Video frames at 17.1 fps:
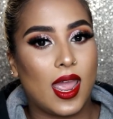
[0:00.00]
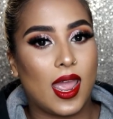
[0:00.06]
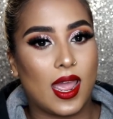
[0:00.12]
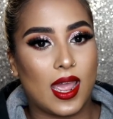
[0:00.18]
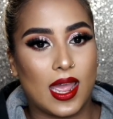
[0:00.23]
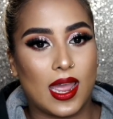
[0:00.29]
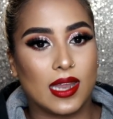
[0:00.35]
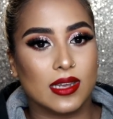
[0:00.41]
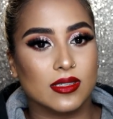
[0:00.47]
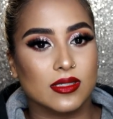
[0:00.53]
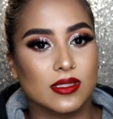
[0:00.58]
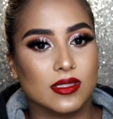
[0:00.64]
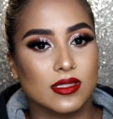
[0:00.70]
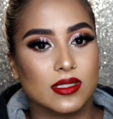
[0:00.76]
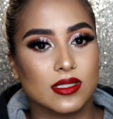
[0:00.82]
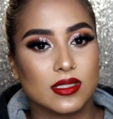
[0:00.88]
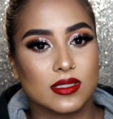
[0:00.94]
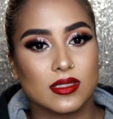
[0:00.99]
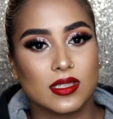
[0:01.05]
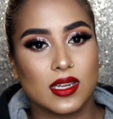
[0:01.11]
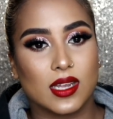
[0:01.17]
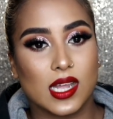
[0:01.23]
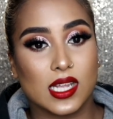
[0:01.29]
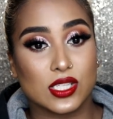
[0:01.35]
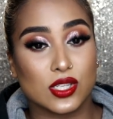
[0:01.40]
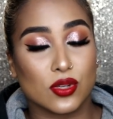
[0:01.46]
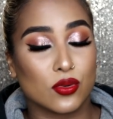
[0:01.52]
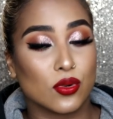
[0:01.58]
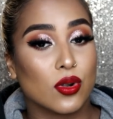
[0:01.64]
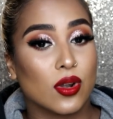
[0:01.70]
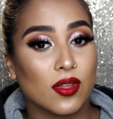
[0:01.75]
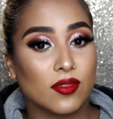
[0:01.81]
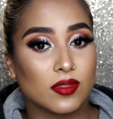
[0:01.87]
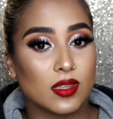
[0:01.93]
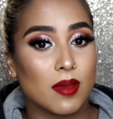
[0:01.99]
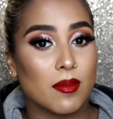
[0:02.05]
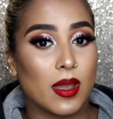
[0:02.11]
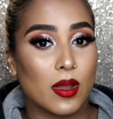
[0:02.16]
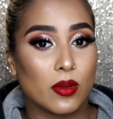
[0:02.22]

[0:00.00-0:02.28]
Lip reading: And as a rule of thumb,